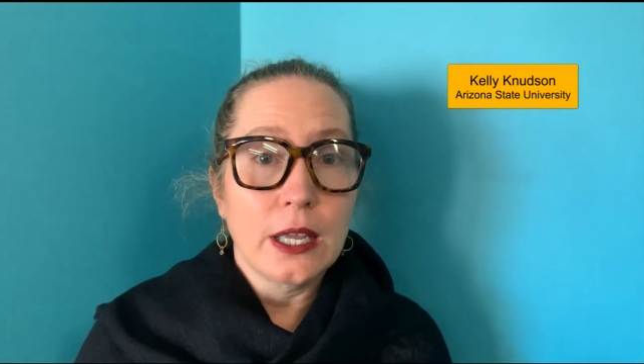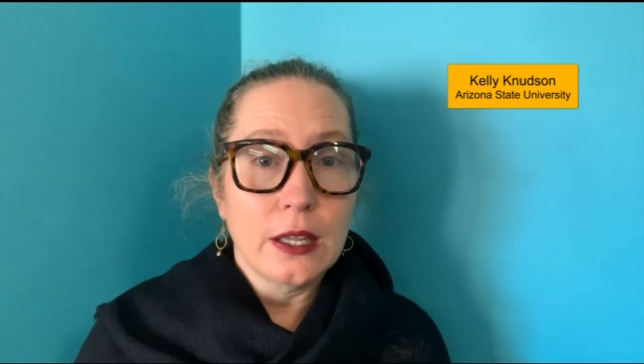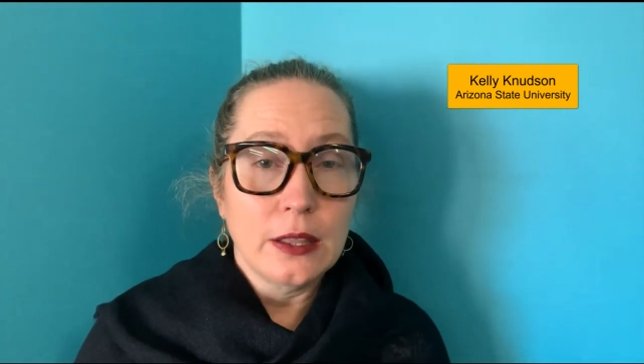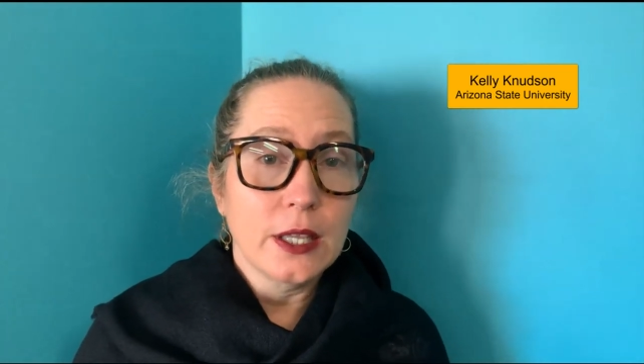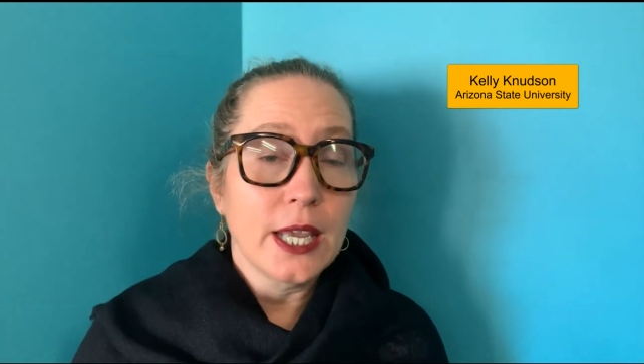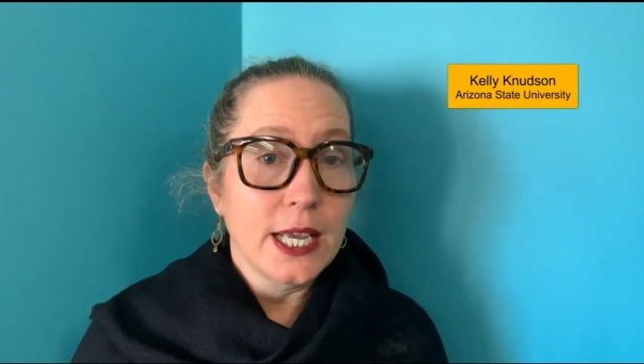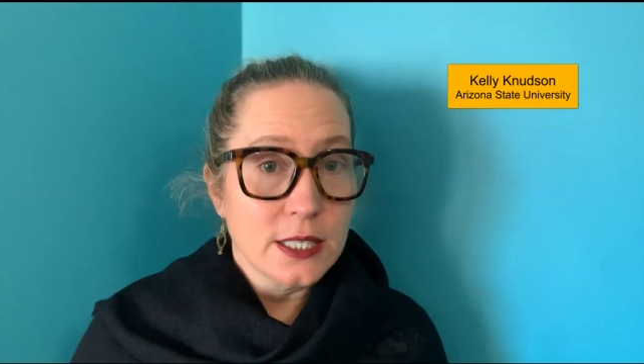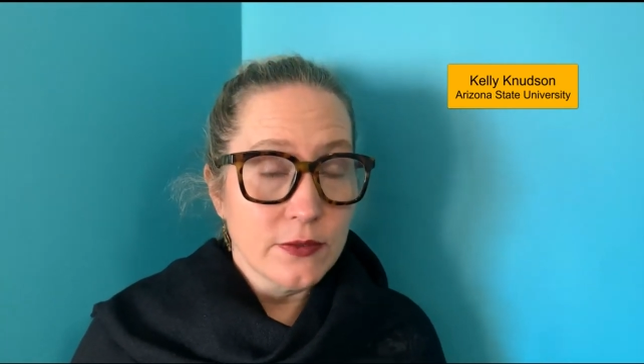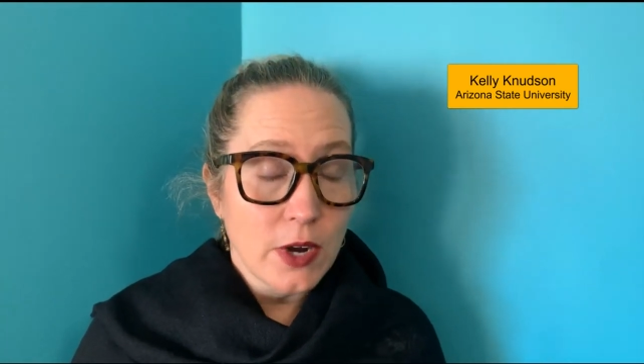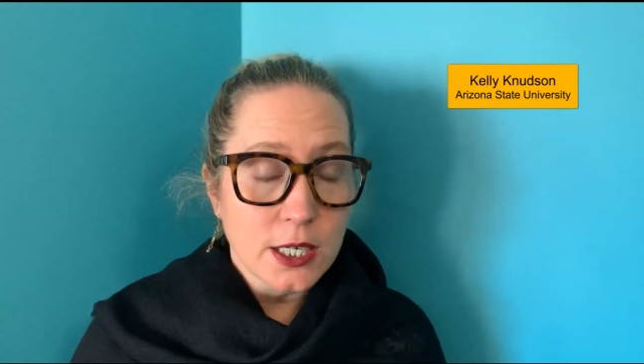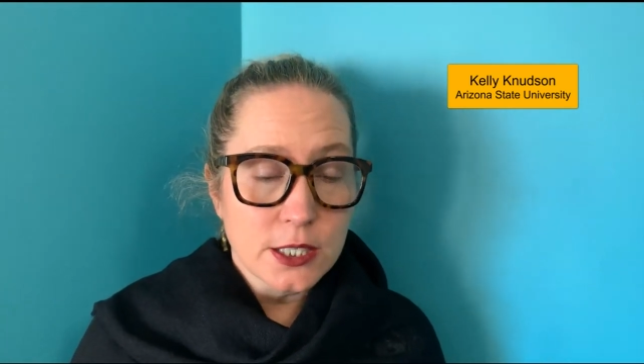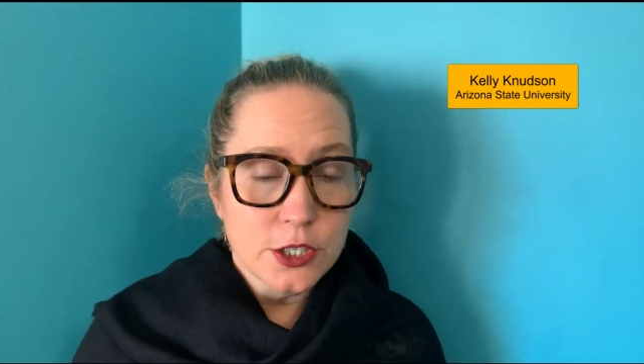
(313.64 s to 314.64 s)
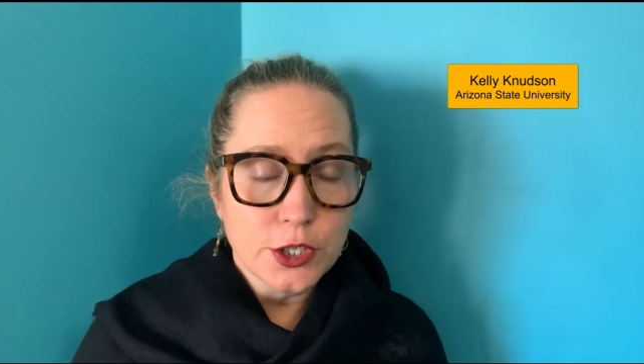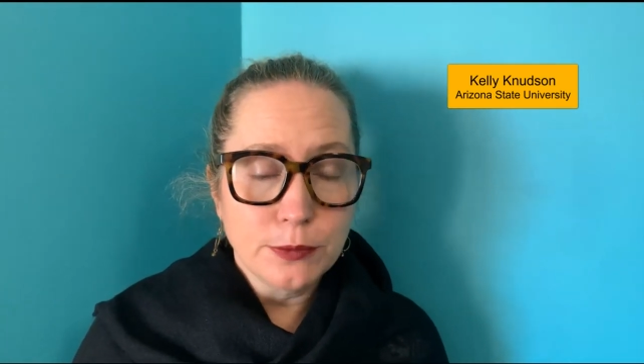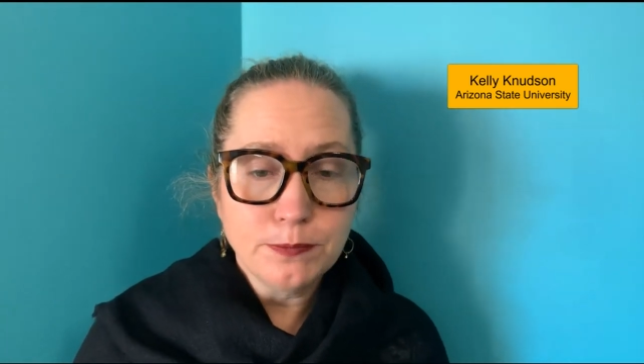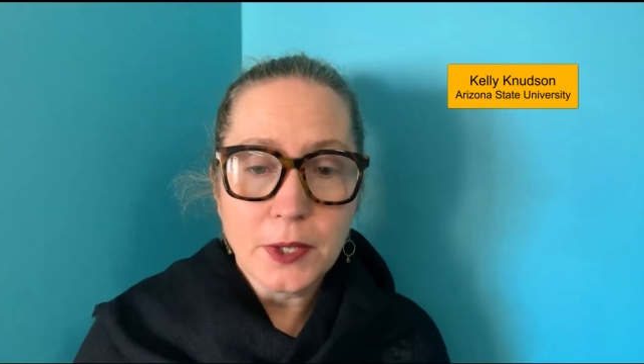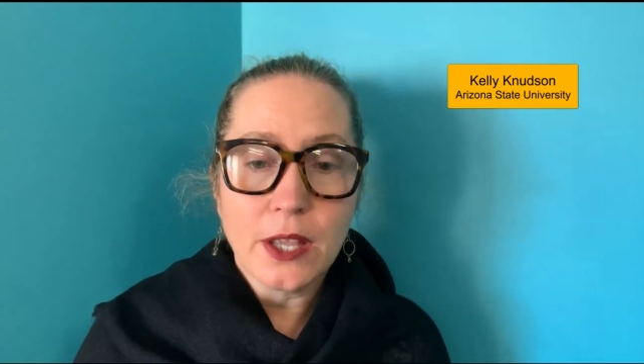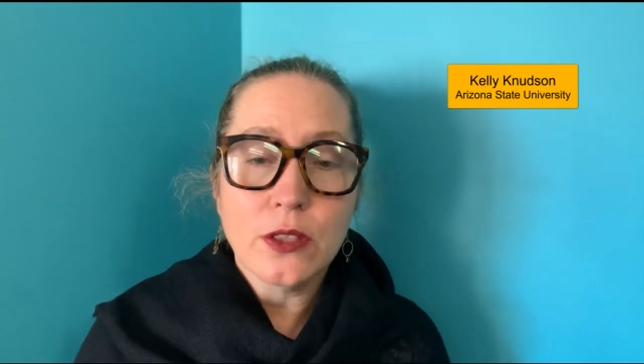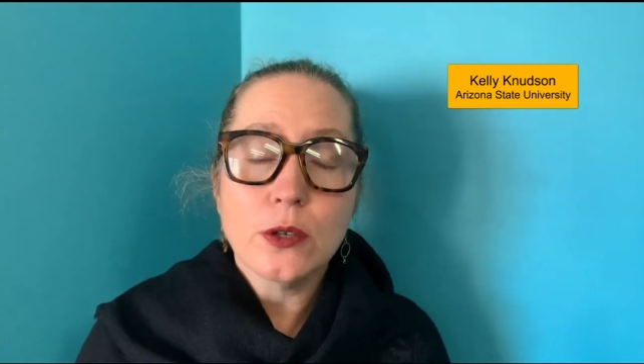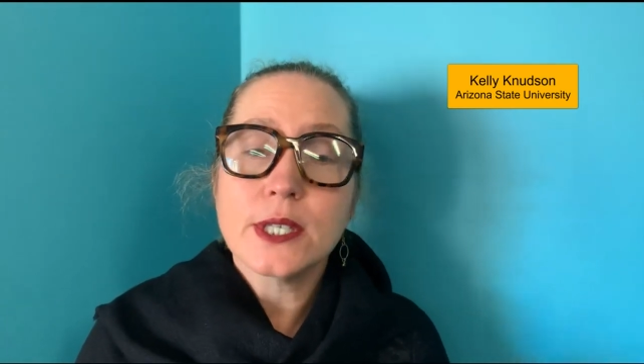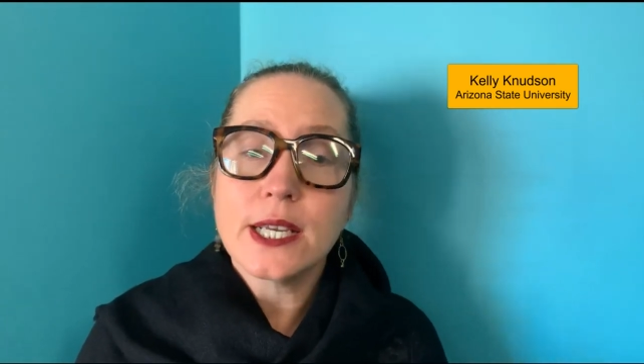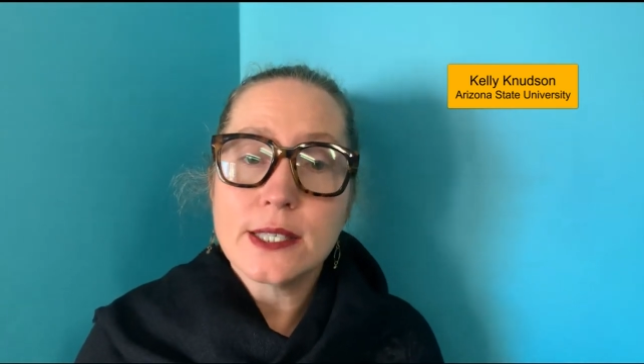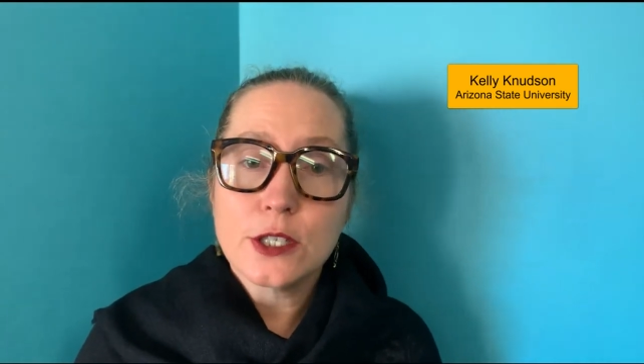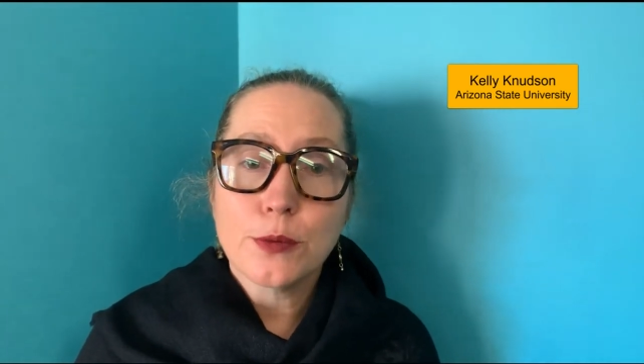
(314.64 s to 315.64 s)
in the case of oxygen. And those
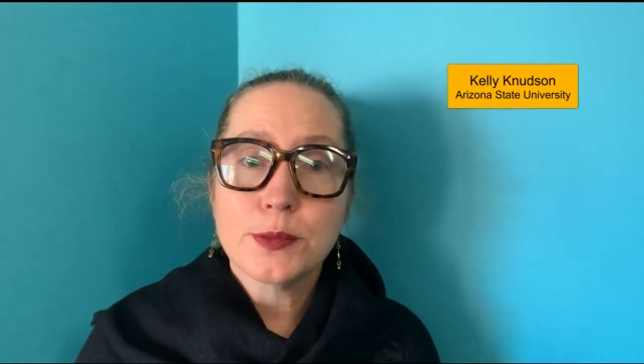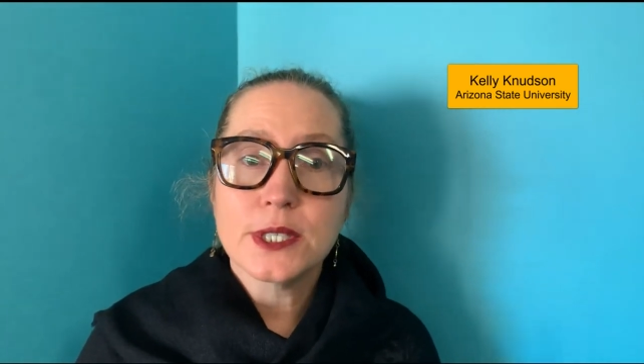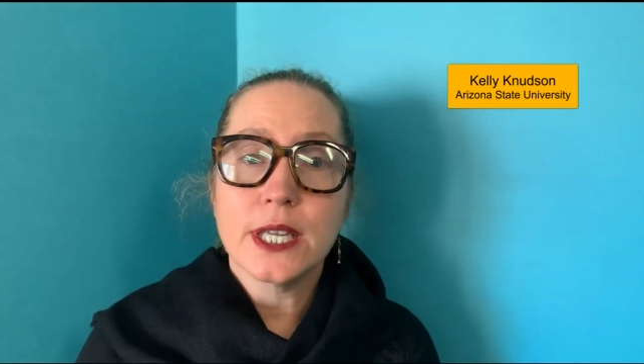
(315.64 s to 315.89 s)
isotopes